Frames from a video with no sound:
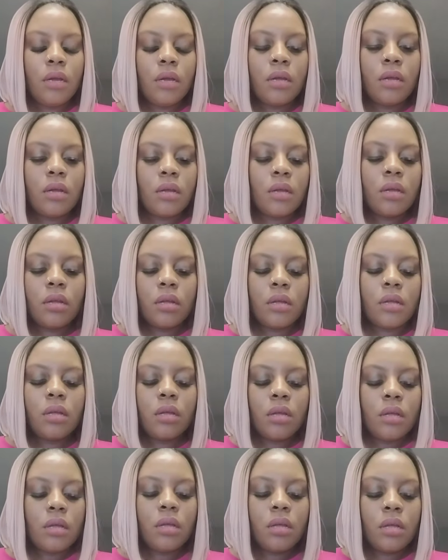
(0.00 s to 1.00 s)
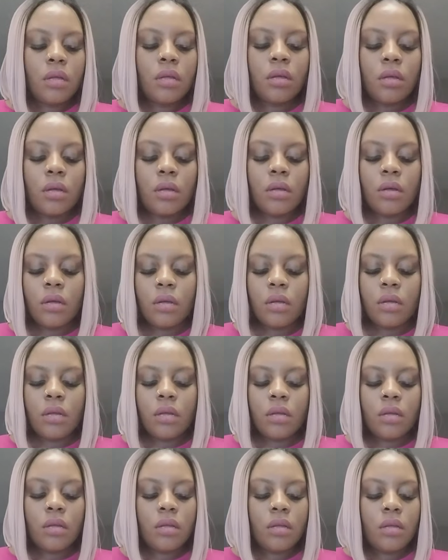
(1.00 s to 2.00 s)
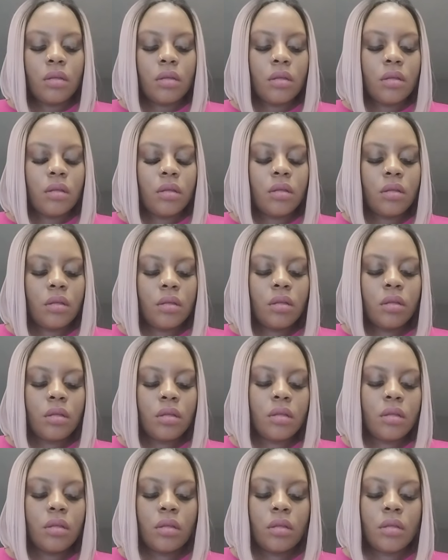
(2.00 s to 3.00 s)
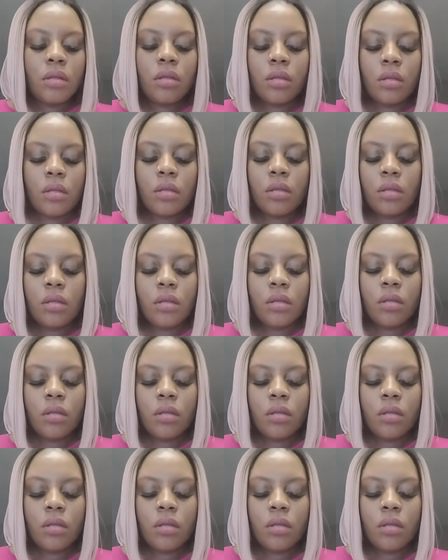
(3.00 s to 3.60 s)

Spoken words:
Nobody speaks.